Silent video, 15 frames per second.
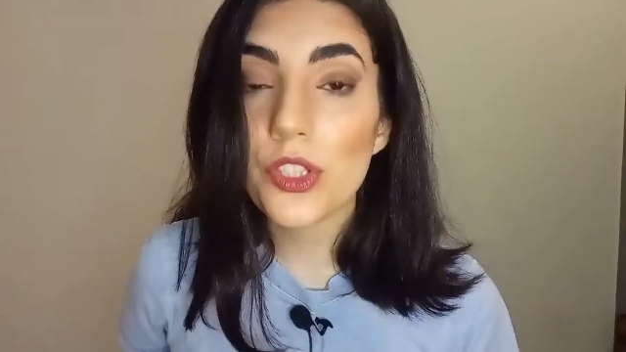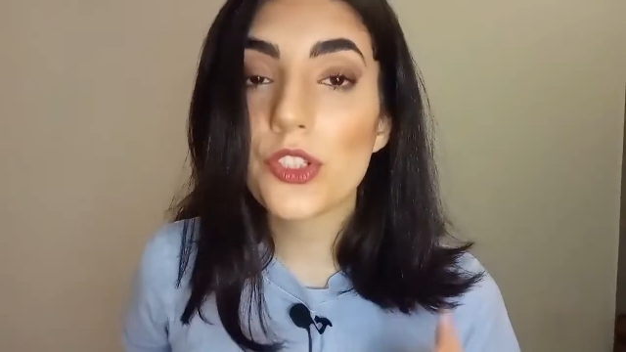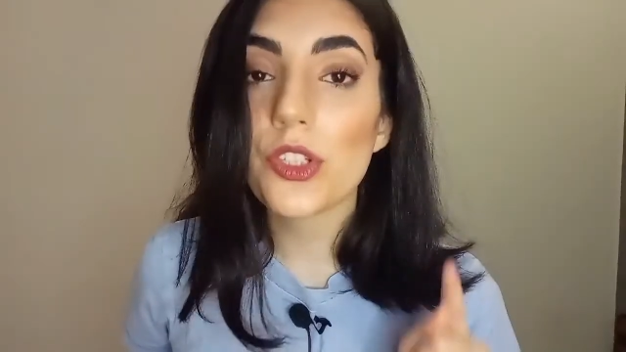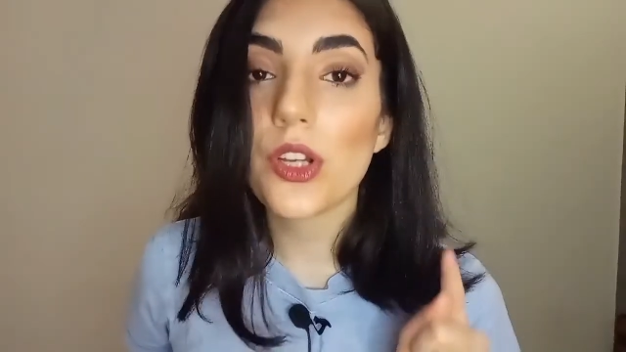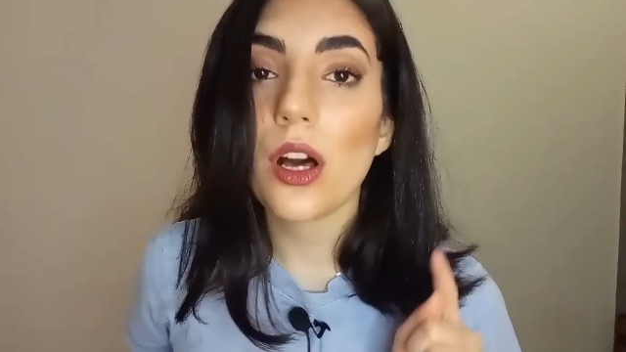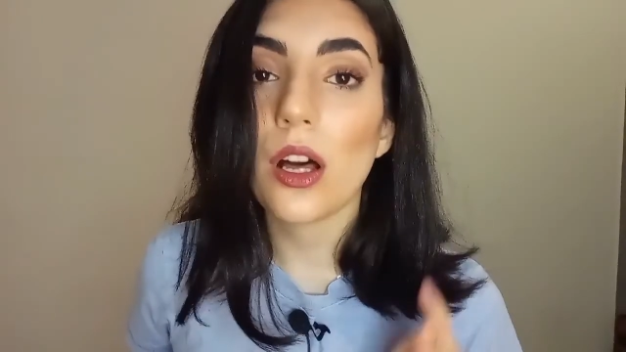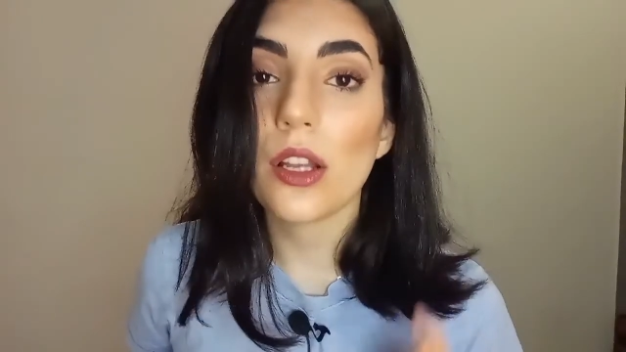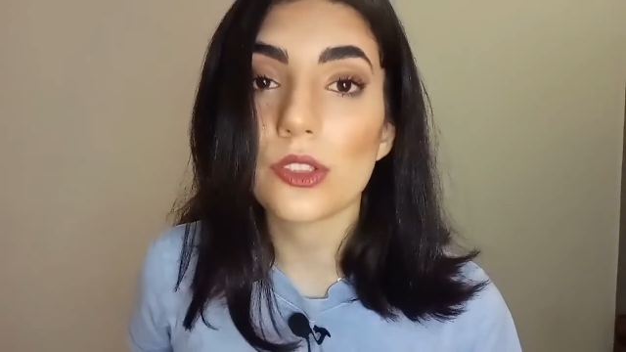
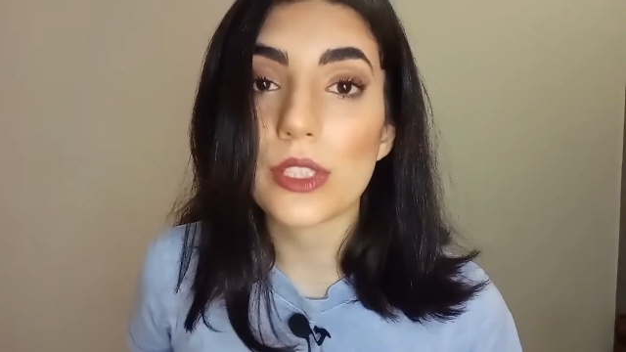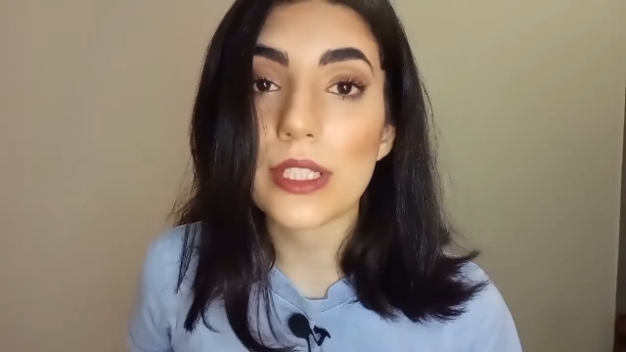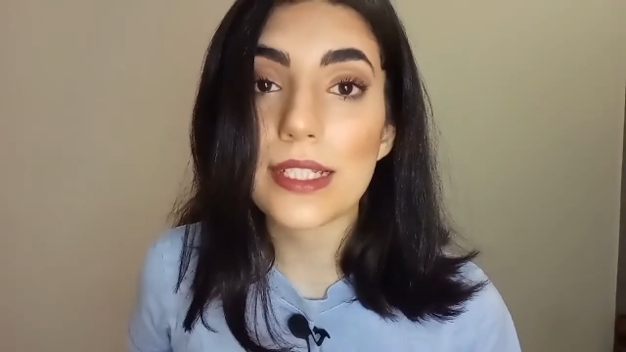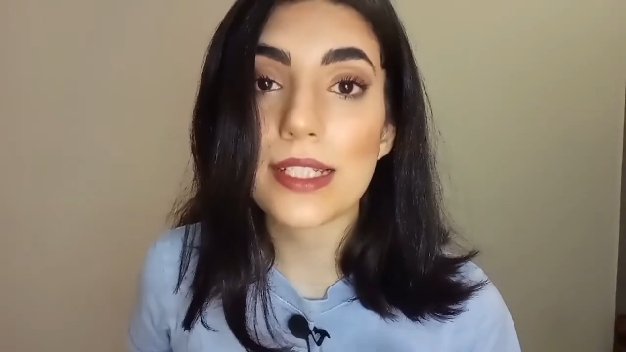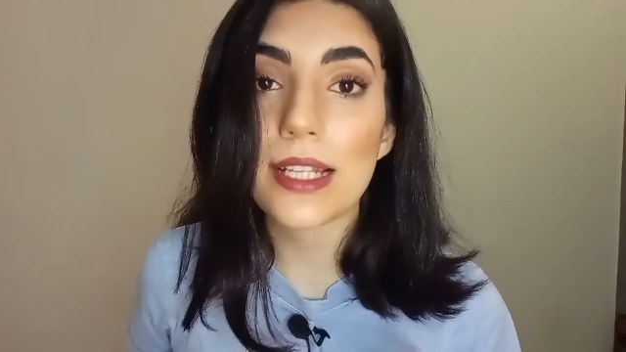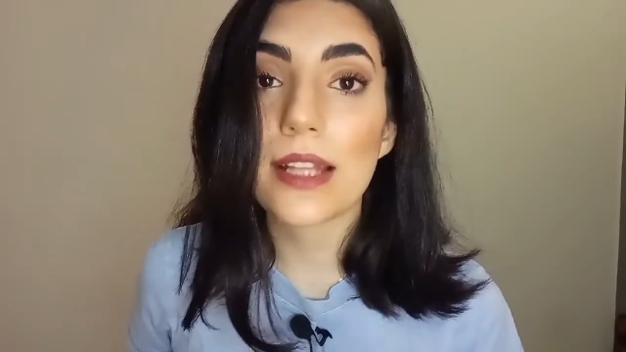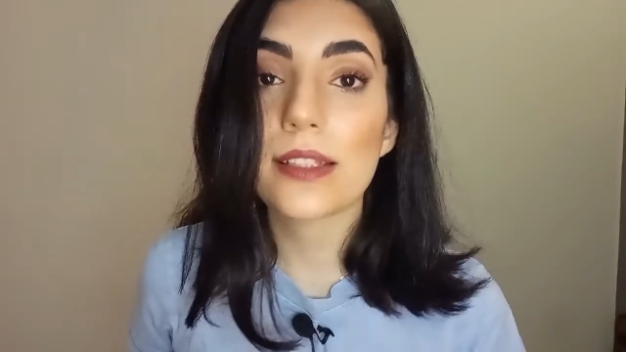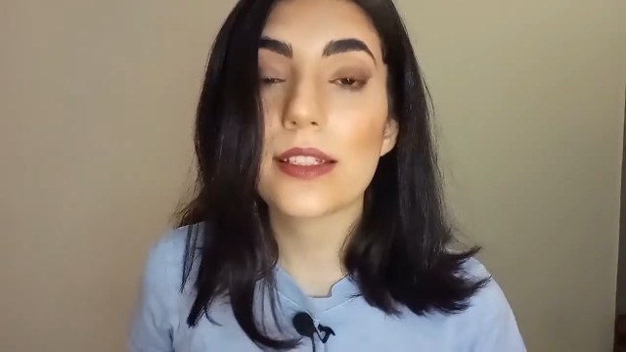understand
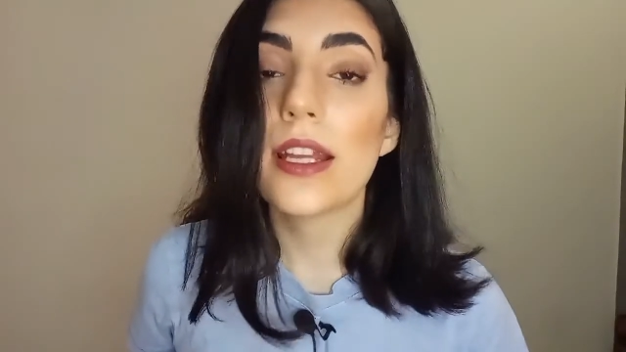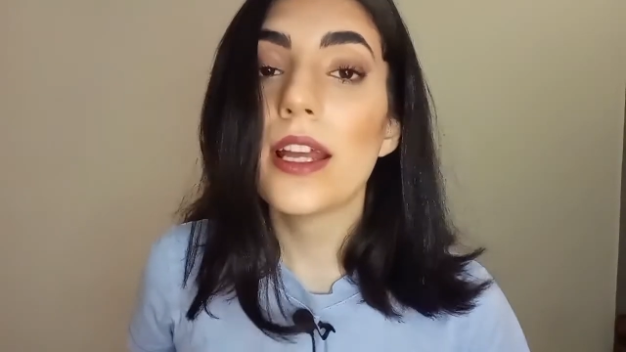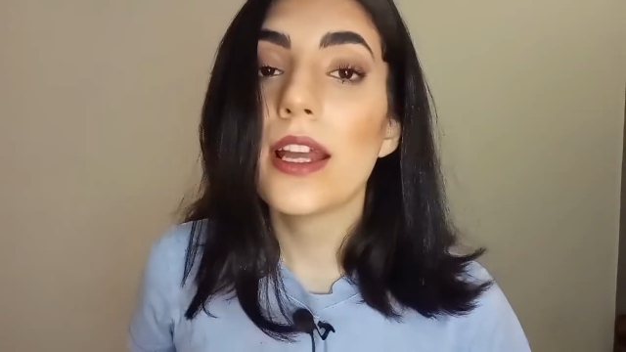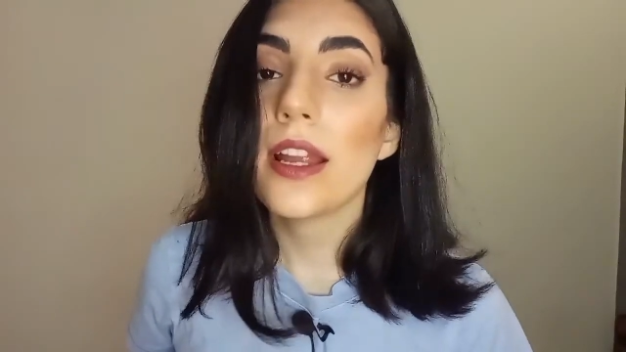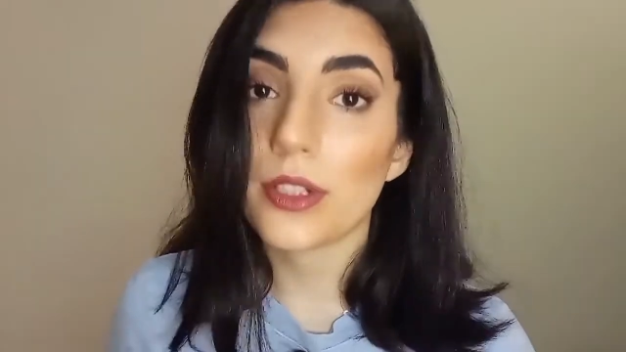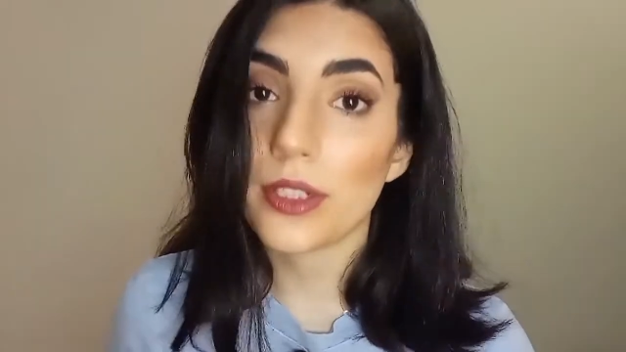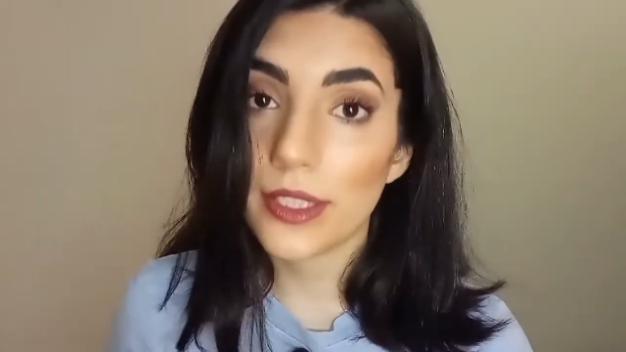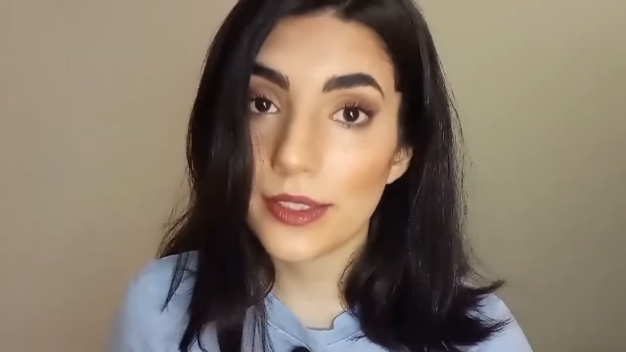her
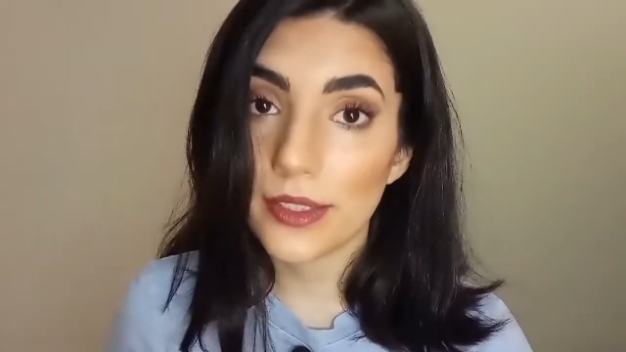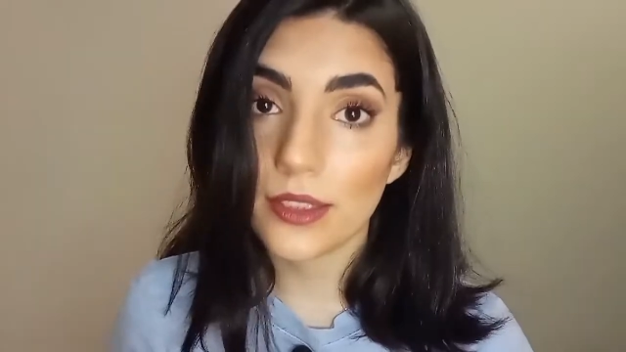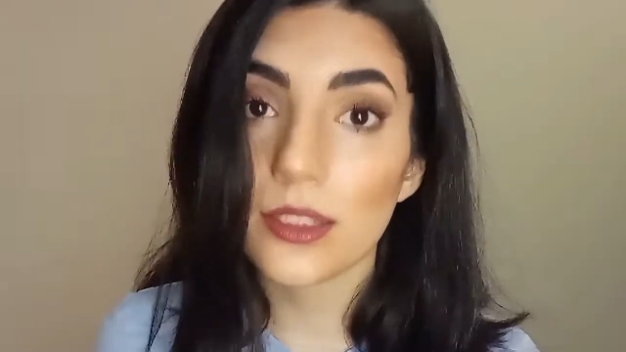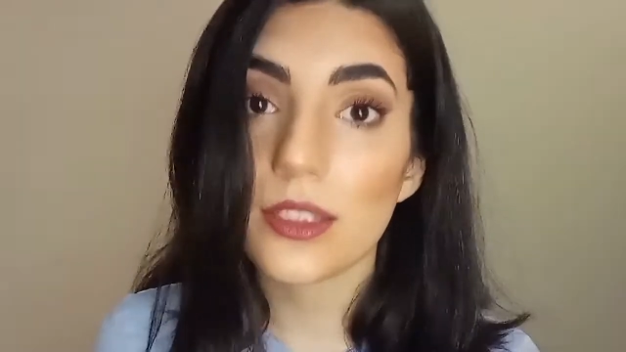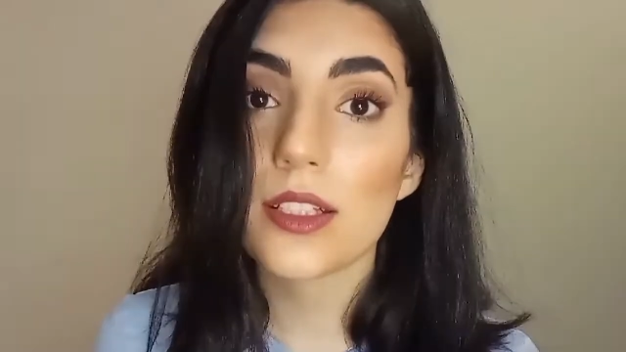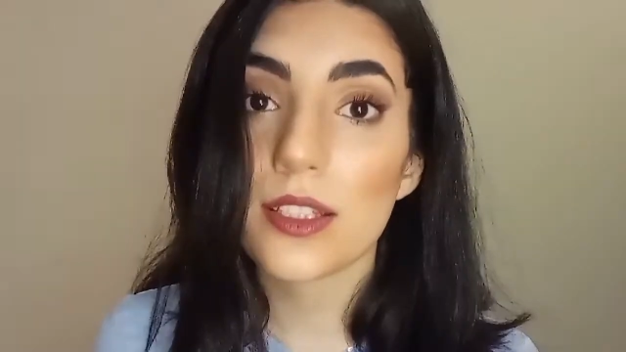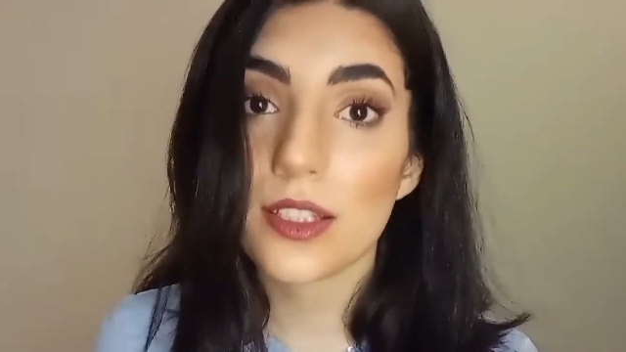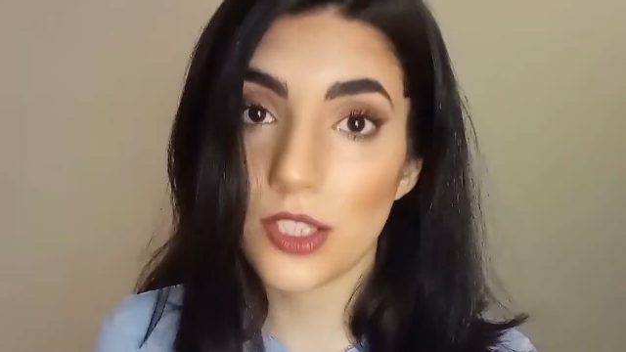little
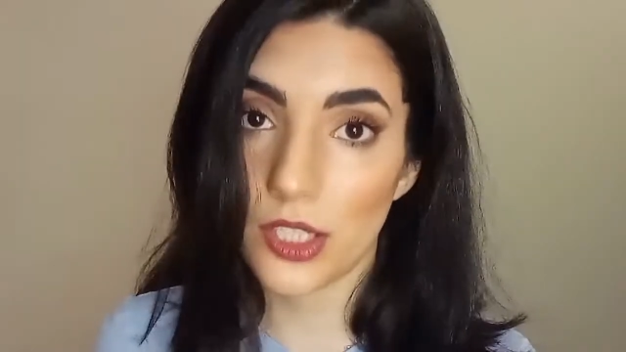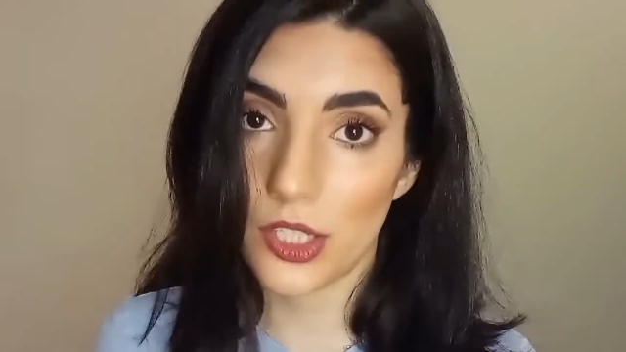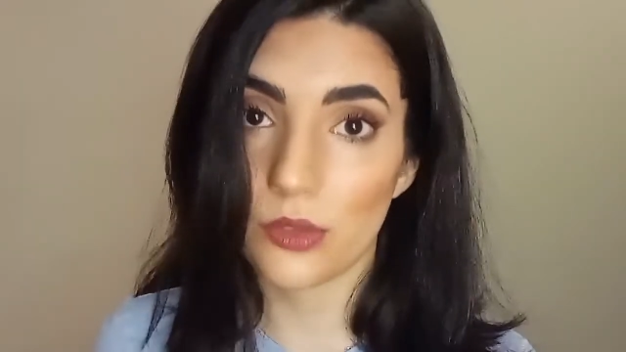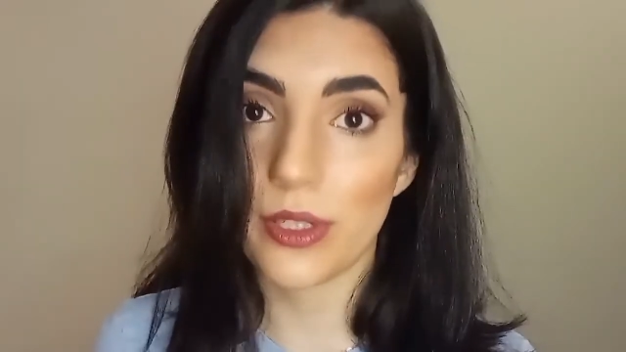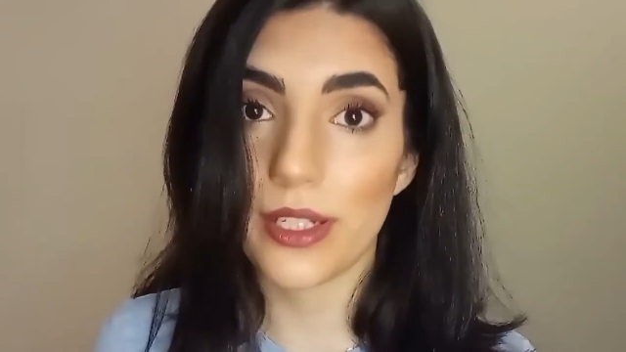secret.